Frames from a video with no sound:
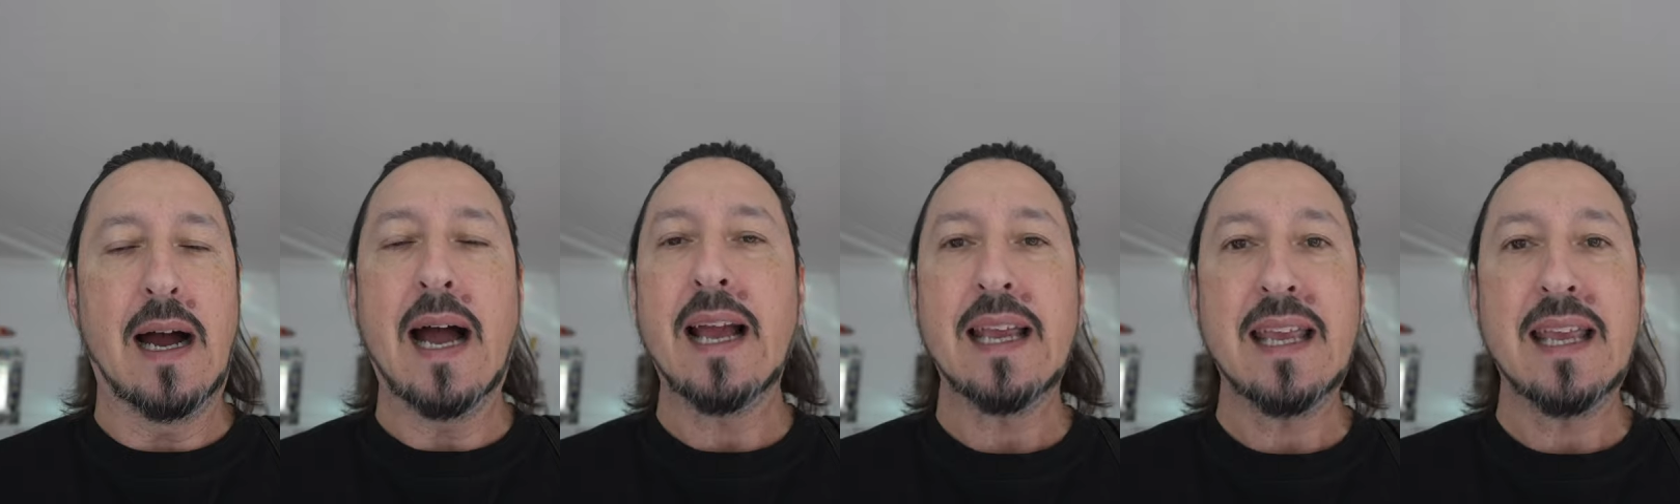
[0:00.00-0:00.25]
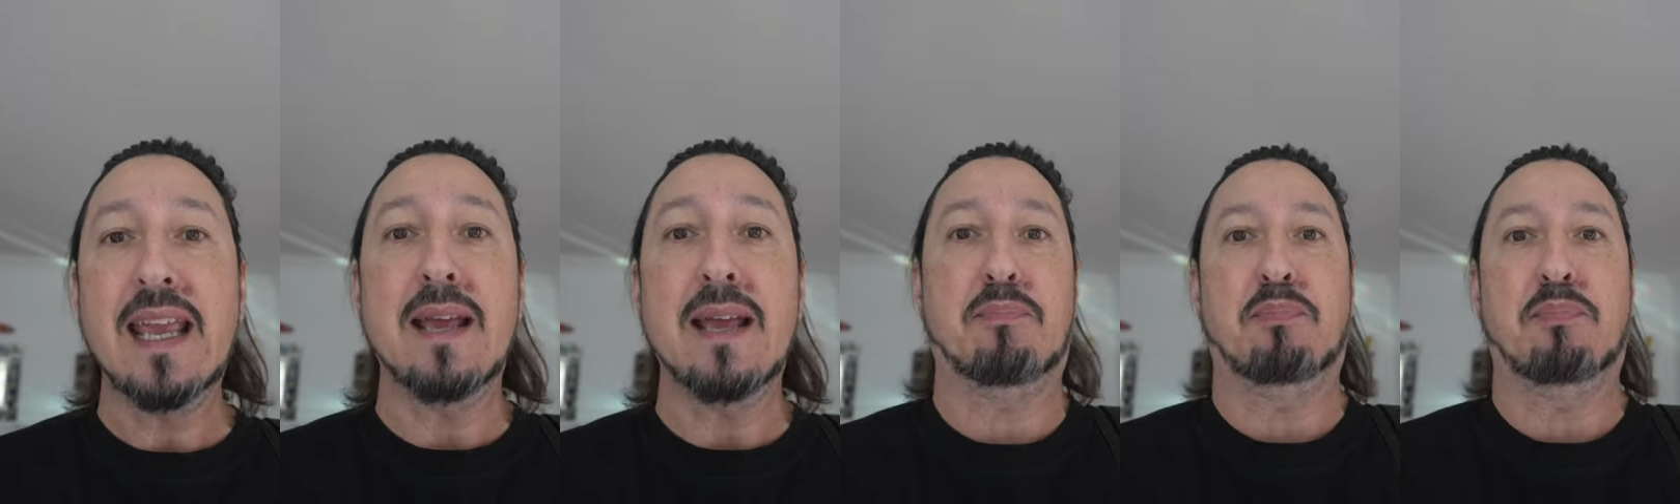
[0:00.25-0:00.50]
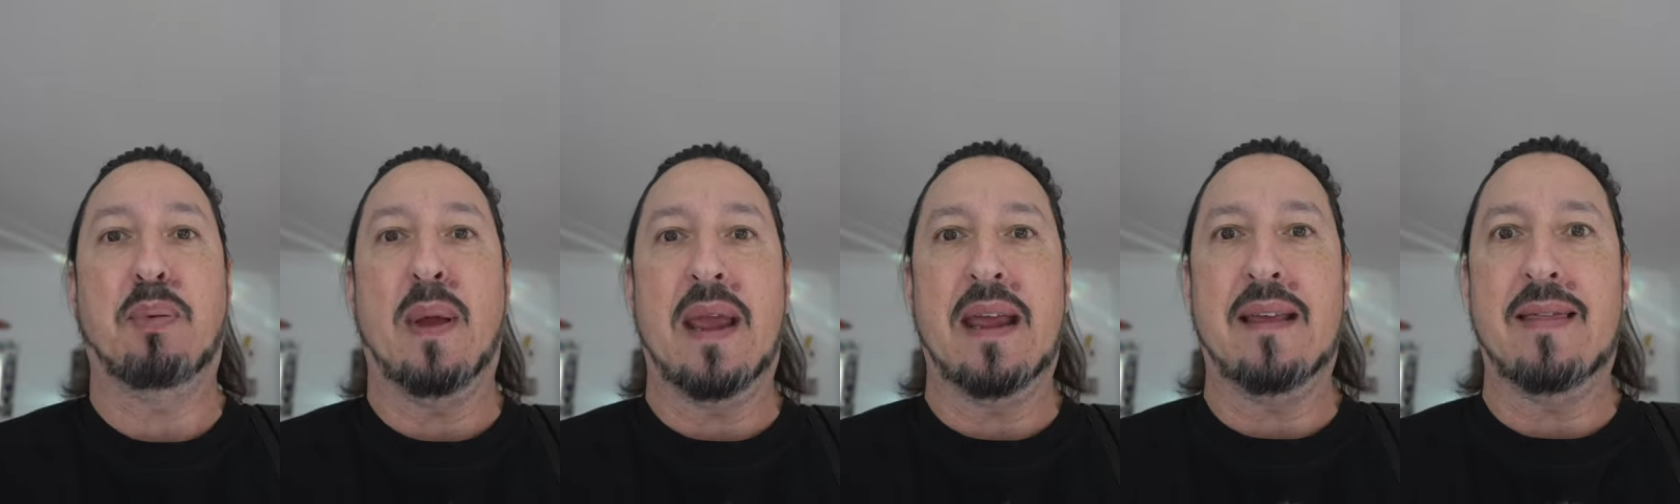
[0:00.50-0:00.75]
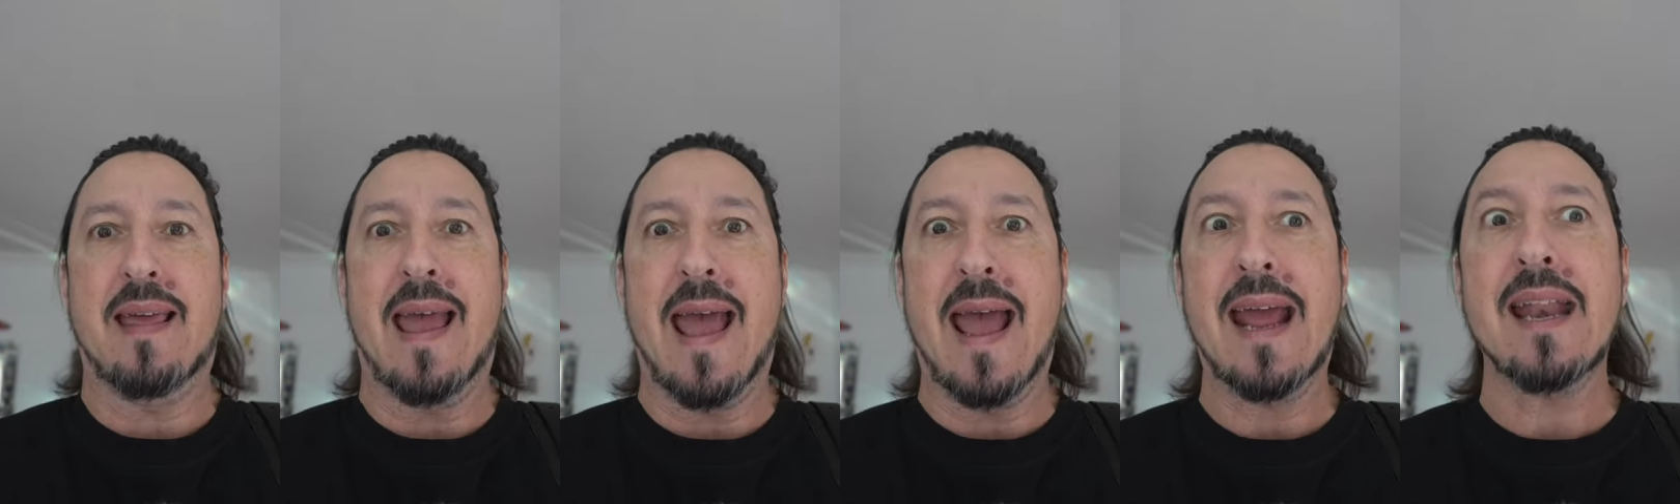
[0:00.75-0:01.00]
I can't pay
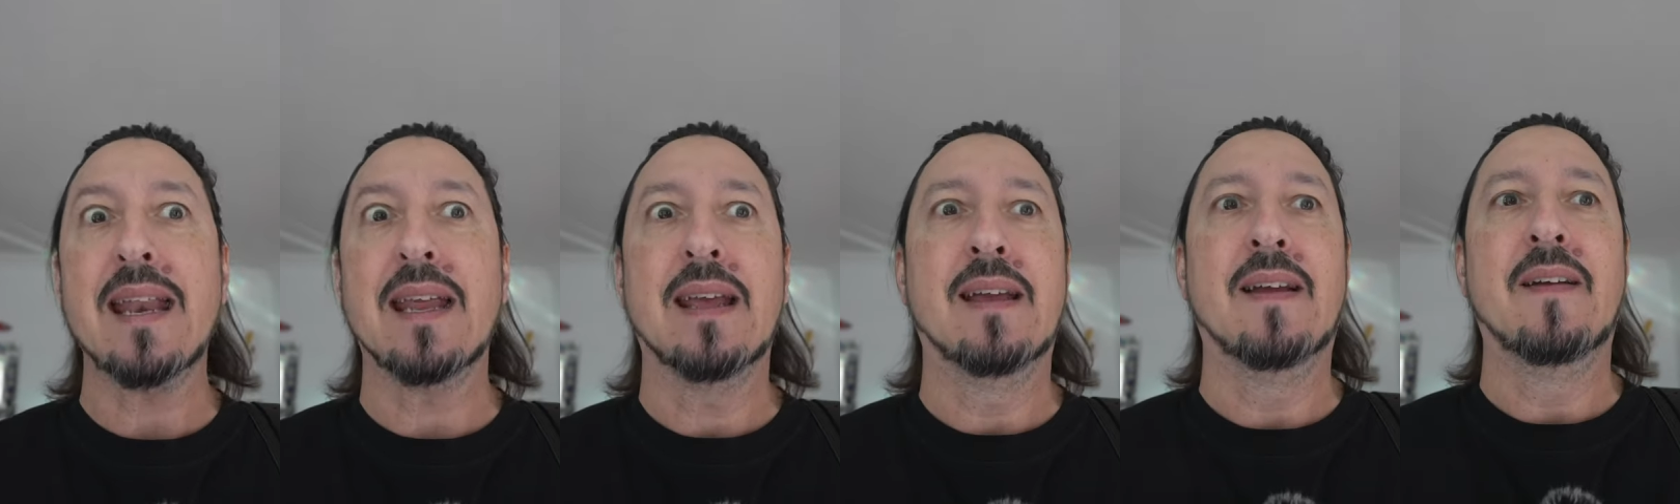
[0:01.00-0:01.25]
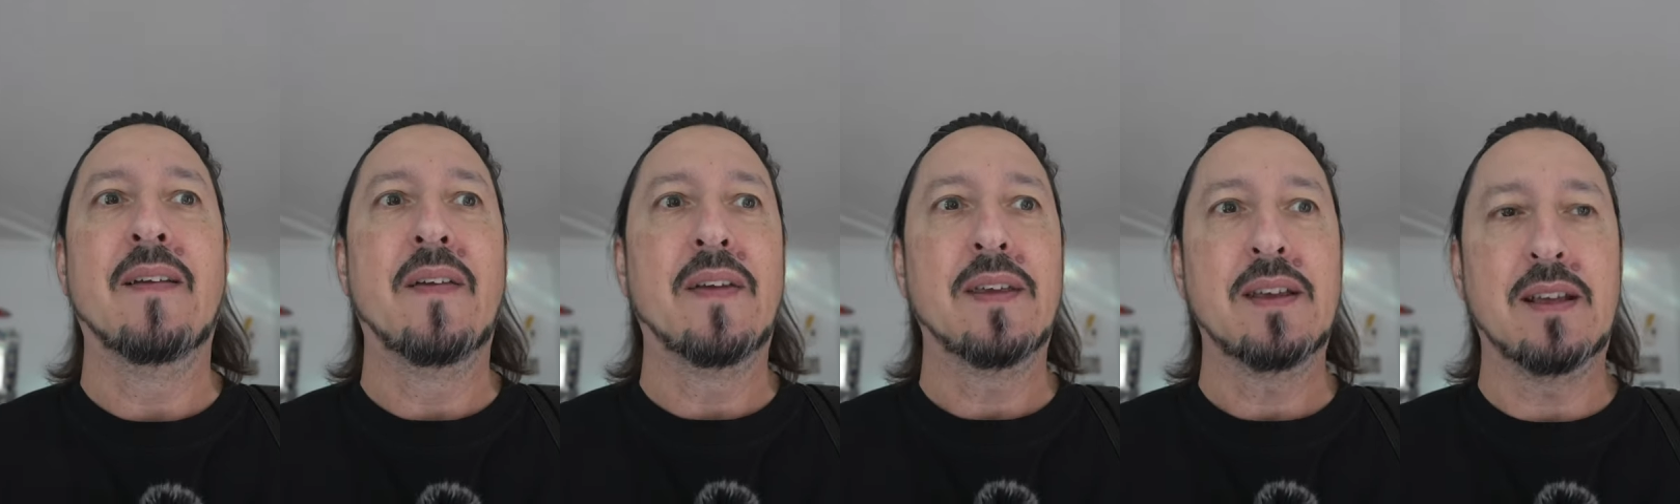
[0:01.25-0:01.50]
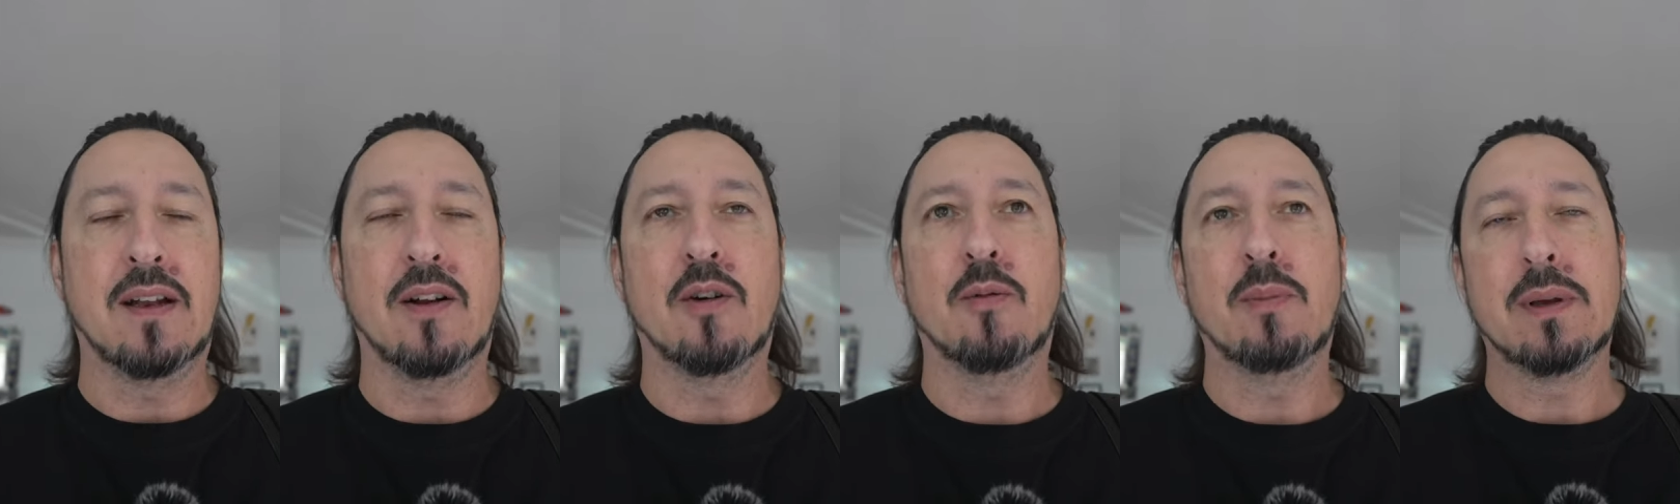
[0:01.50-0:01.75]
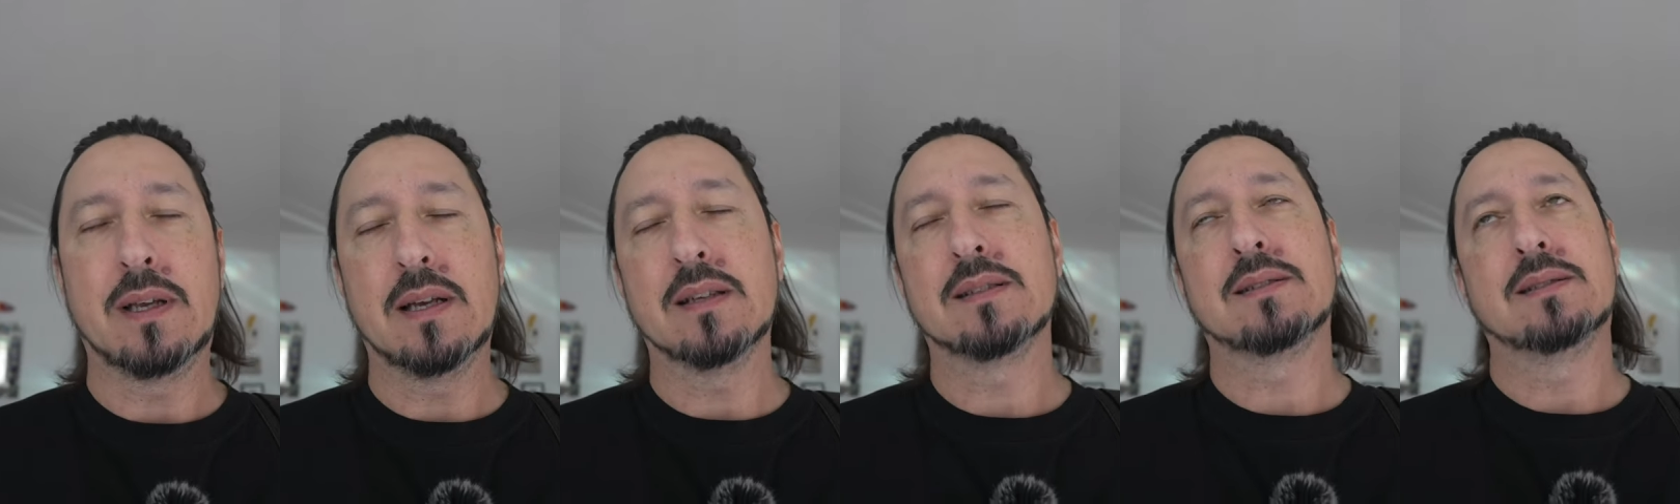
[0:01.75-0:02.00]
that, you know,
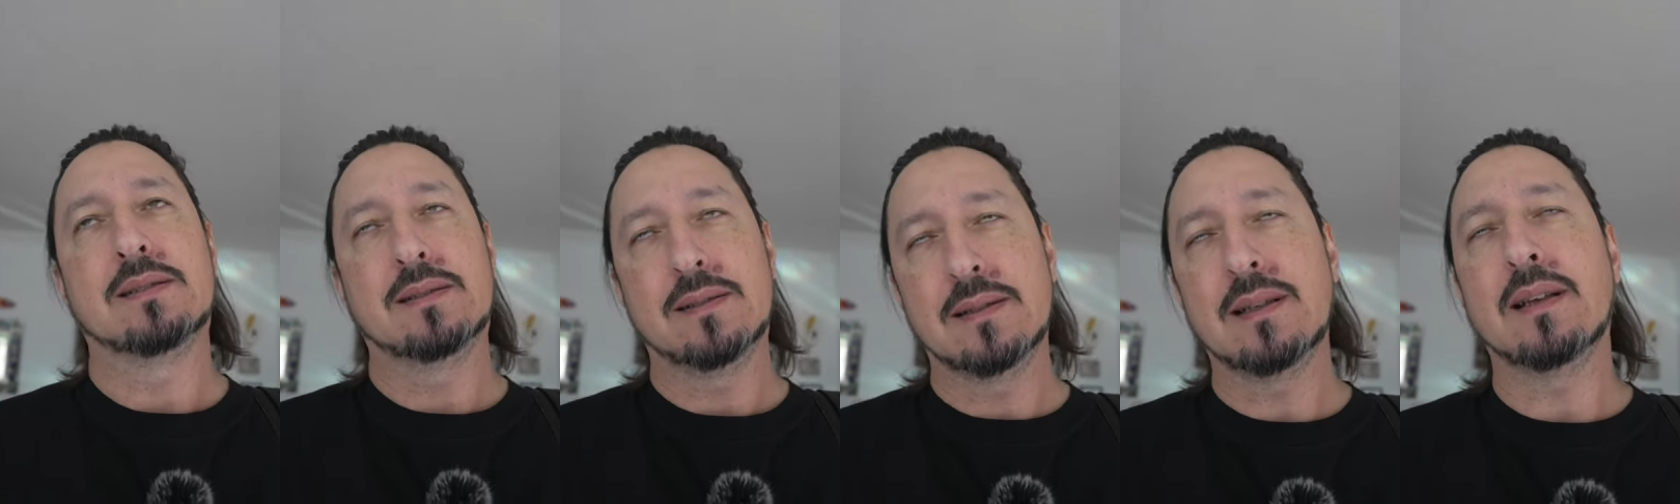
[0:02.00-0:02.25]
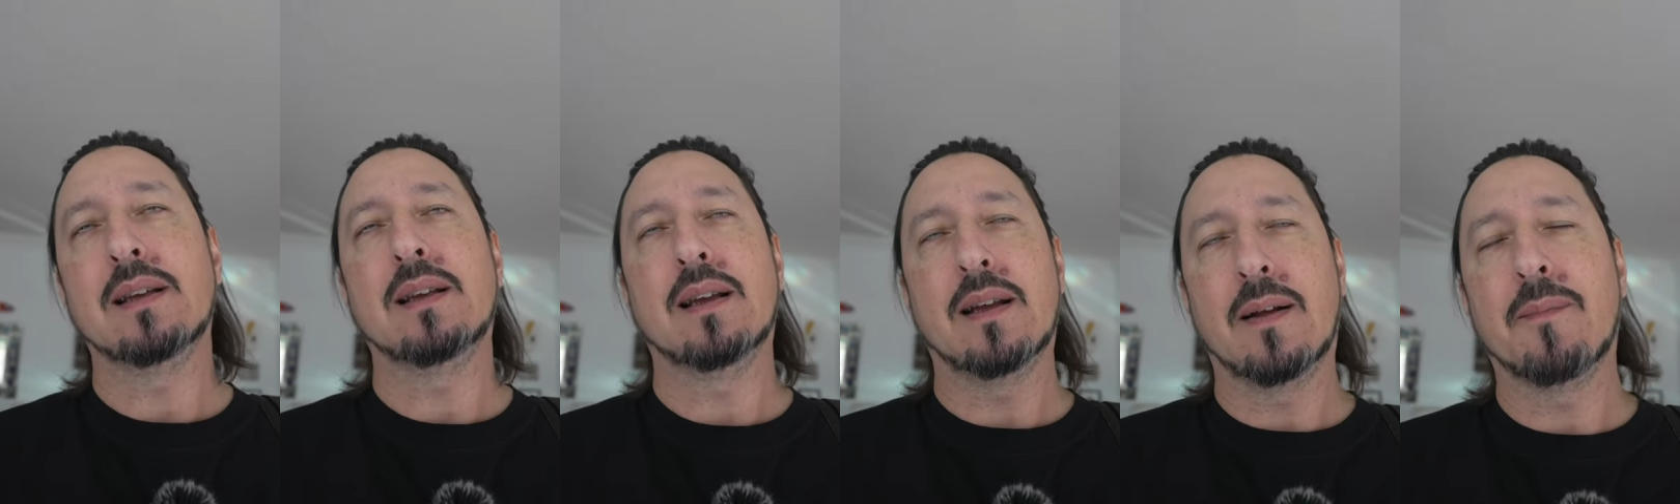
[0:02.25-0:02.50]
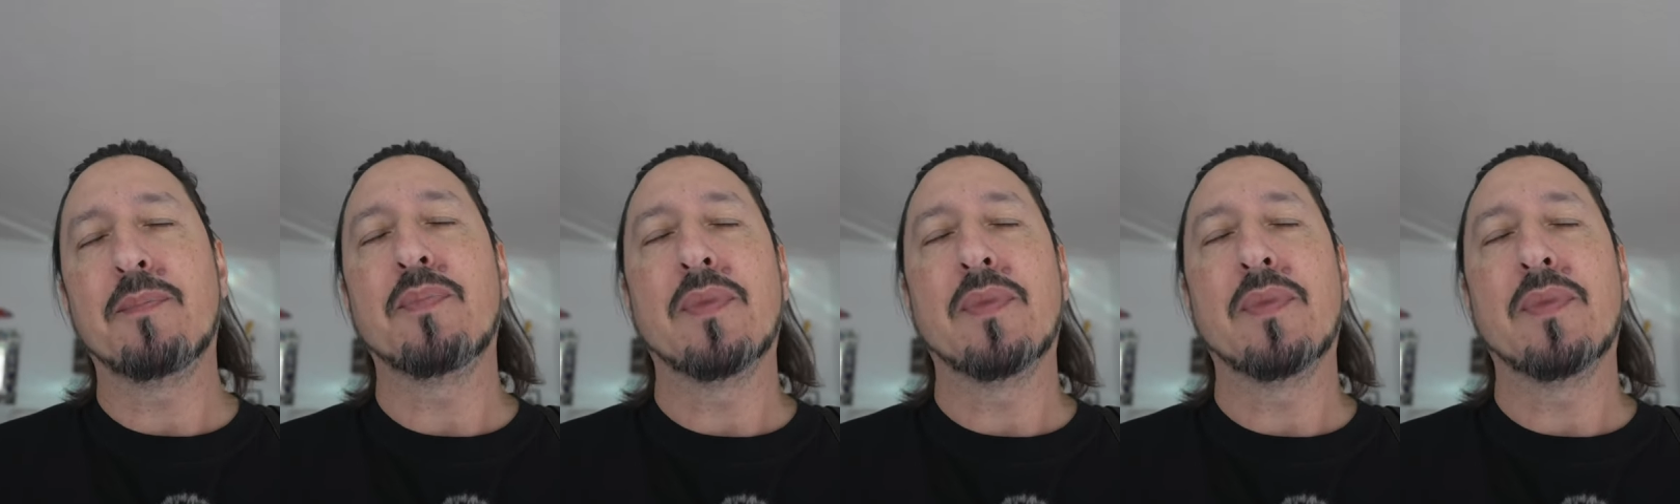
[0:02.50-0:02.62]
because eh,